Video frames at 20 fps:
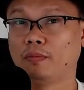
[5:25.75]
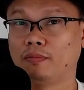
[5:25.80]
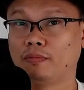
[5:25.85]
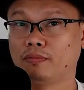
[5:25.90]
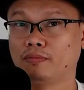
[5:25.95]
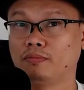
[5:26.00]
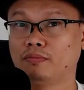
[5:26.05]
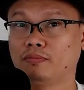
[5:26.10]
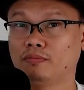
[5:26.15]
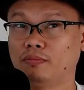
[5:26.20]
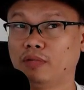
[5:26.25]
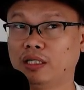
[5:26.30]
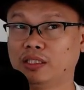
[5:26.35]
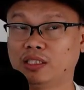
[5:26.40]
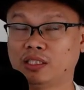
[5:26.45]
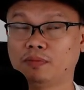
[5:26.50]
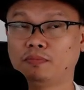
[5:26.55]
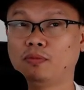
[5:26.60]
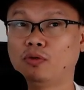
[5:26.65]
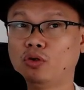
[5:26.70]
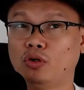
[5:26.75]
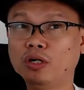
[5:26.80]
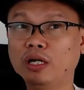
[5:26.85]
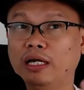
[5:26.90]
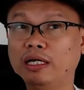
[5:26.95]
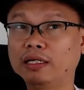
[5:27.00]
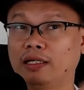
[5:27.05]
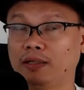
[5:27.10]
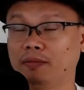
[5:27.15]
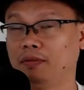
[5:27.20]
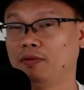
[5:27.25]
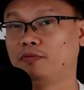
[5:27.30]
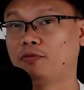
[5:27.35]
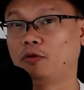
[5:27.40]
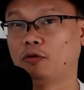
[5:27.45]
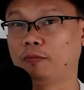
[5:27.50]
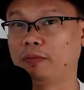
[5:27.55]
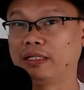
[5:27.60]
much more likely before,